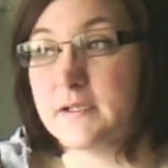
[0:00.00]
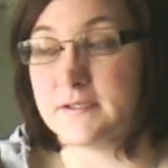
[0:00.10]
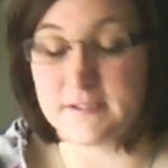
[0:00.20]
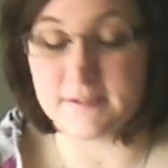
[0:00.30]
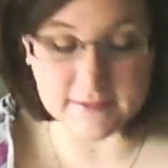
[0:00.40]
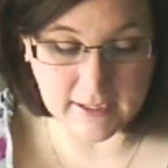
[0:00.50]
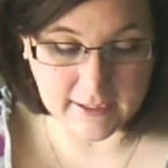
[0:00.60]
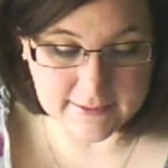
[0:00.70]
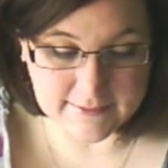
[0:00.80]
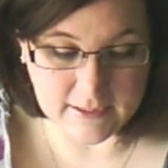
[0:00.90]
just like
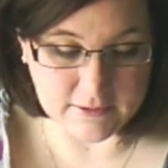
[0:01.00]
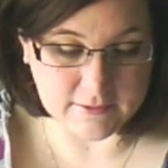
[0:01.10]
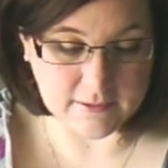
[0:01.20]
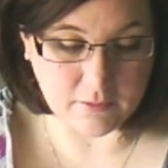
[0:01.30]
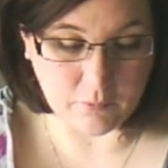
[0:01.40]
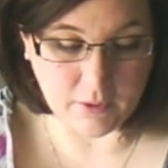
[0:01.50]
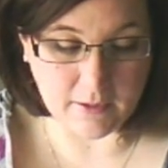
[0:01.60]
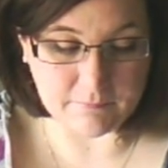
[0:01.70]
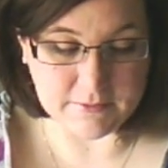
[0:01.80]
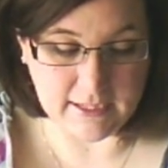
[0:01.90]
I said, just a quick
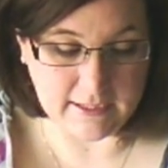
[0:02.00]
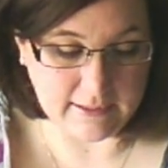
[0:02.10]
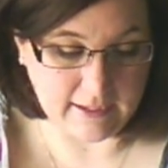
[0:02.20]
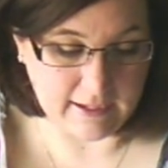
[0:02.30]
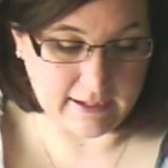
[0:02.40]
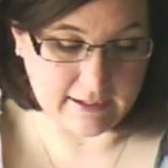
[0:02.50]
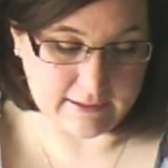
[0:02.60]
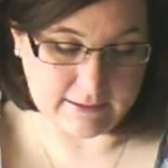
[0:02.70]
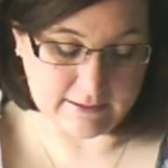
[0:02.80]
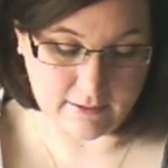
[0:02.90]
update,
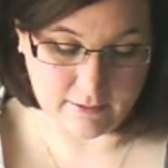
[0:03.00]
and